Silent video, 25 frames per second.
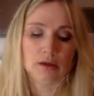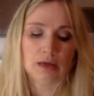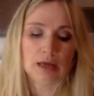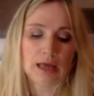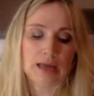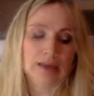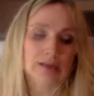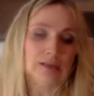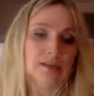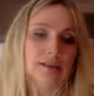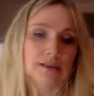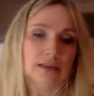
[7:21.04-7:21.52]

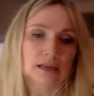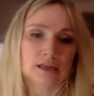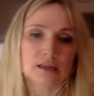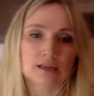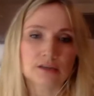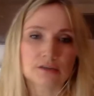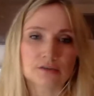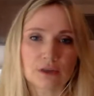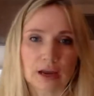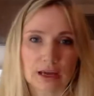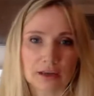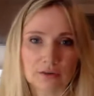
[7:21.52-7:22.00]
ACE
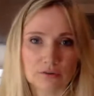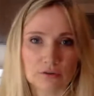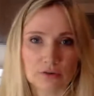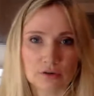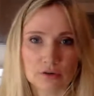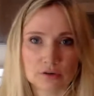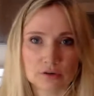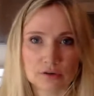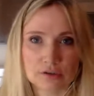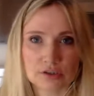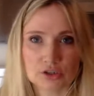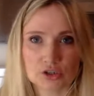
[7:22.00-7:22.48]
stands for
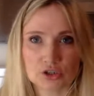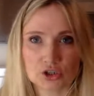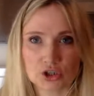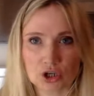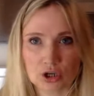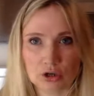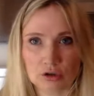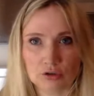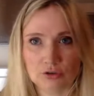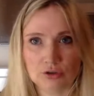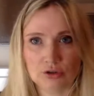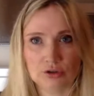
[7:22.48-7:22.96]
Adverse
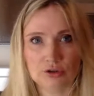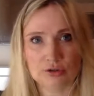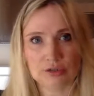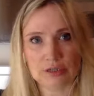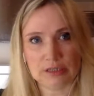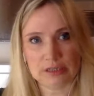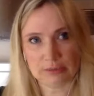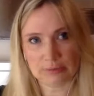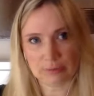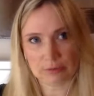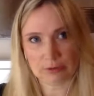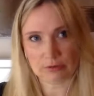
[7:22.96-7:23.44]
Childhood
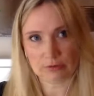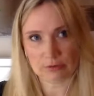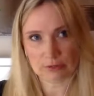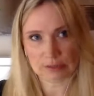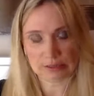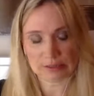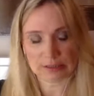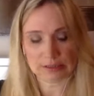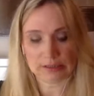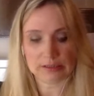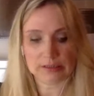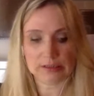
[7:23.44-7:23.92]

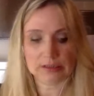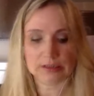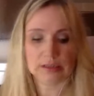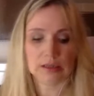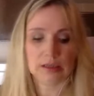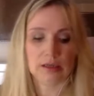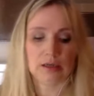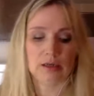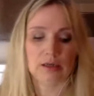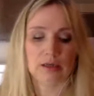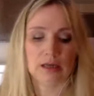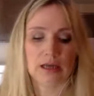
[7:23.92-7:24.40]
Experiences.
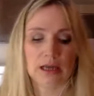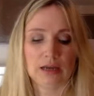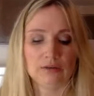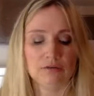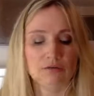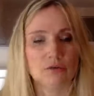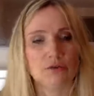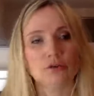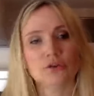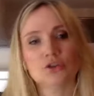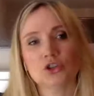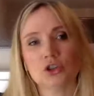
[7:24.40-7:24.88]
And
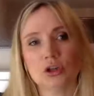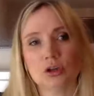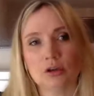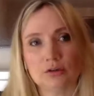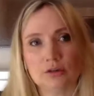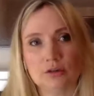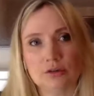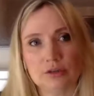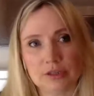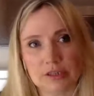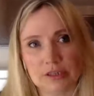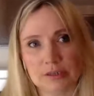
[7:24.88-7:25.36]
adverse
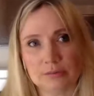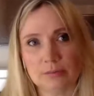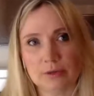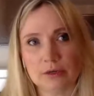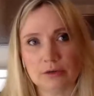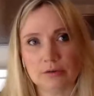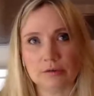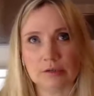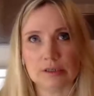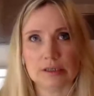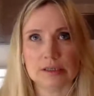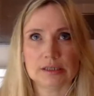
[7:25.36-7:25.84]
childhood
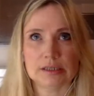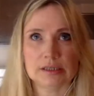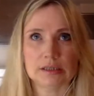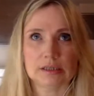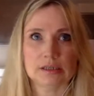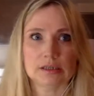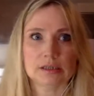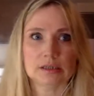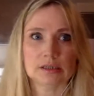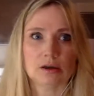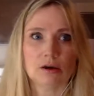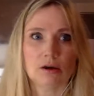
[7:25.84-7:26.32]

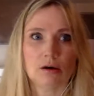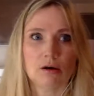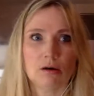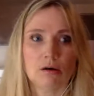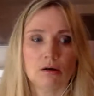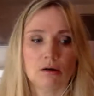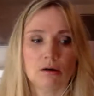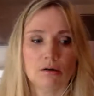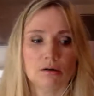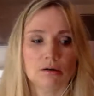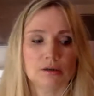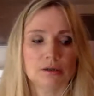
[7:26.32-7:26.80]
experiences
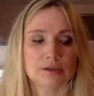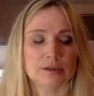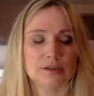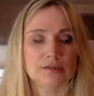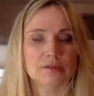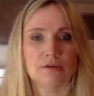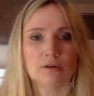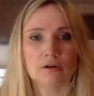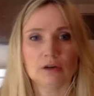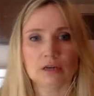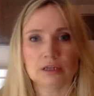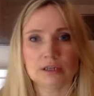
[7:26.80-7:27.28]
are
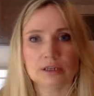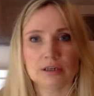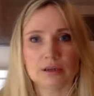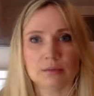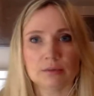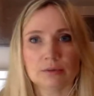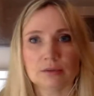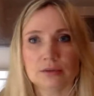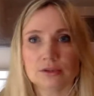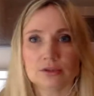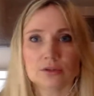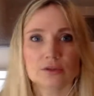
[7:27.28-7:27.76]
divided up
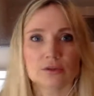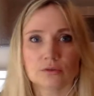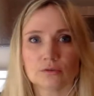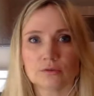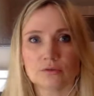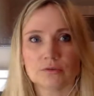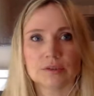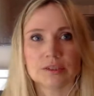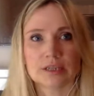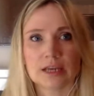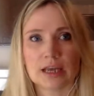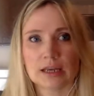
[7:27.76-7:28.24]
into sort of
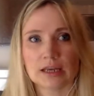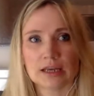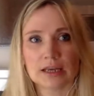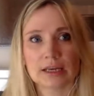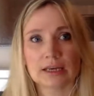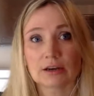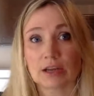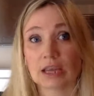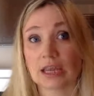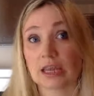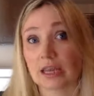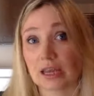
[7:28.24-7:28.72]

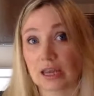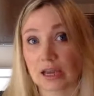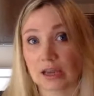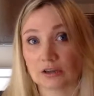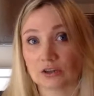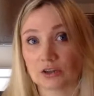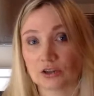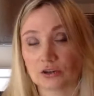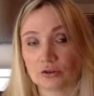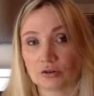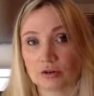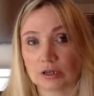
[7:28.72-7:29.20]
10 key
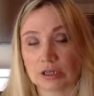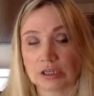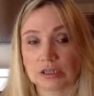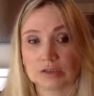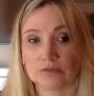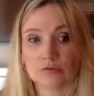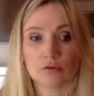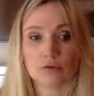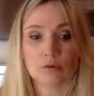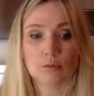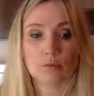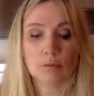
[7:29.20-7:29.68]
categories,
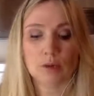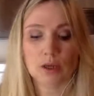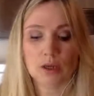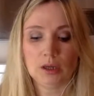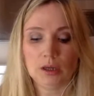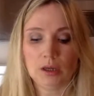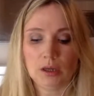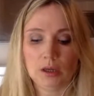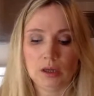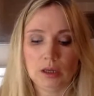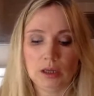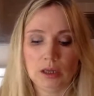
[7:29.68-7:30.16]
from
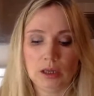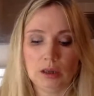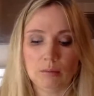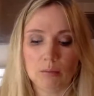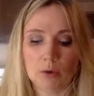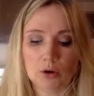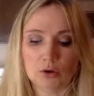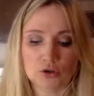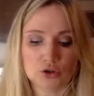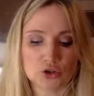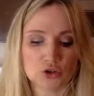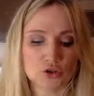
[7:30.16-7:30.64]

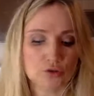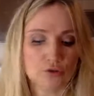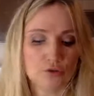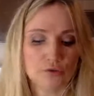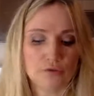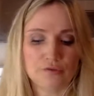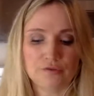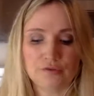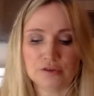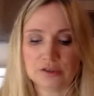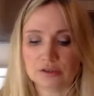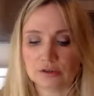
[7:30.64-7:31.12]
emotional,
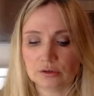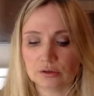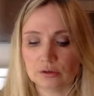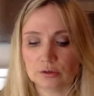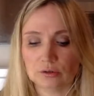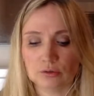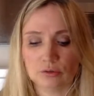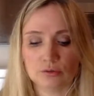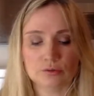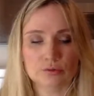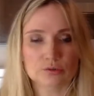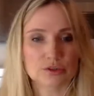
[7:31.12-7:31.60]

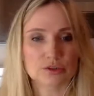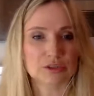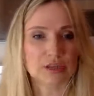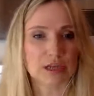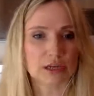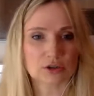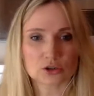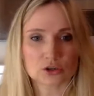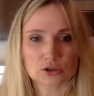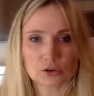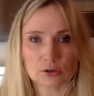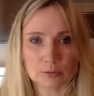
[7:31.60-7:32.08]
physical,
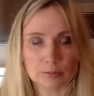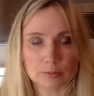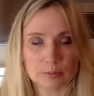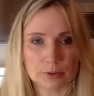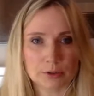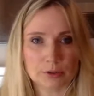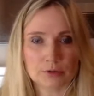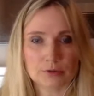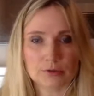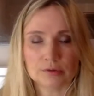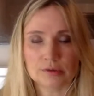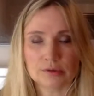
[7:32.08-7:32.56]
sexual
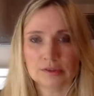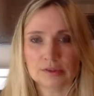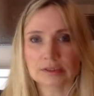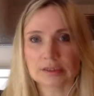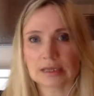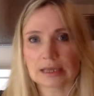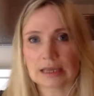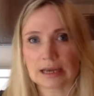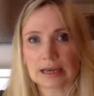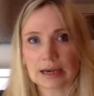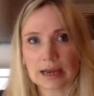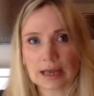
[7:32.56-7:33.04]
abuse,
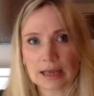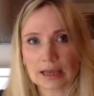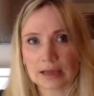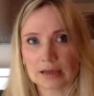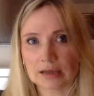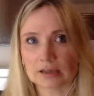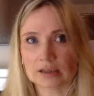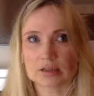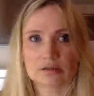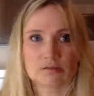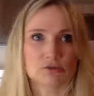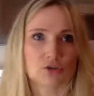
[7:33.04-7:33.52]

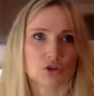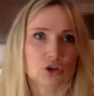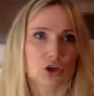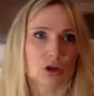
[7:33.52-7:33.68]
neglect,